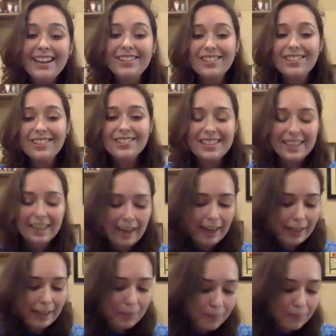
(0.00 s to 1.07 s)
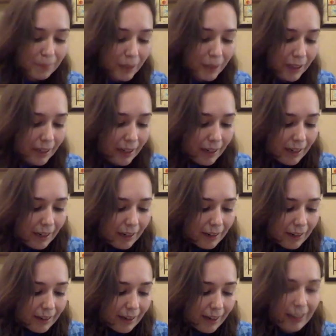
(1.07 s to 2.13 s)
Jersey. I
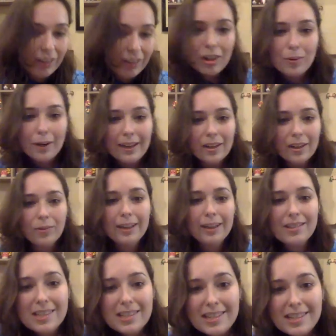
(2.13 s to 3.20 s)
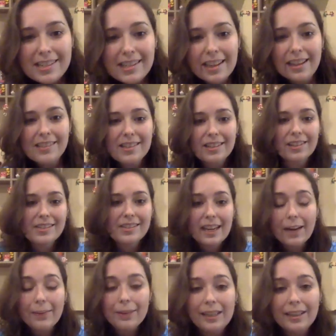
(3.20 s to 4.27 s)
don't know what else is there to say.
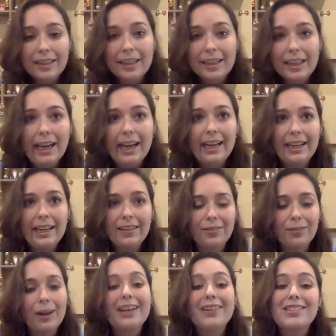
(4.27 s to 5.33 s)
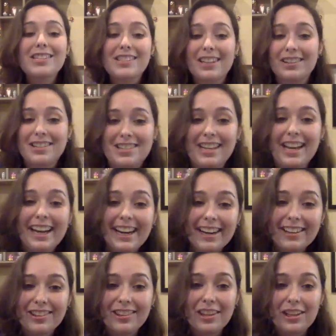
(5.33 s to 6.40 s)
I've been in the. What else is there to say
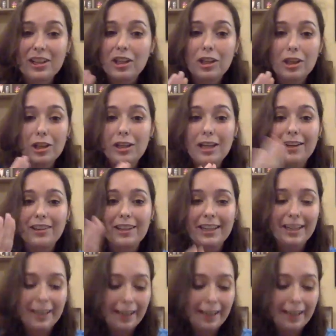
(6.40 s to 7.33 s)
other than nothing?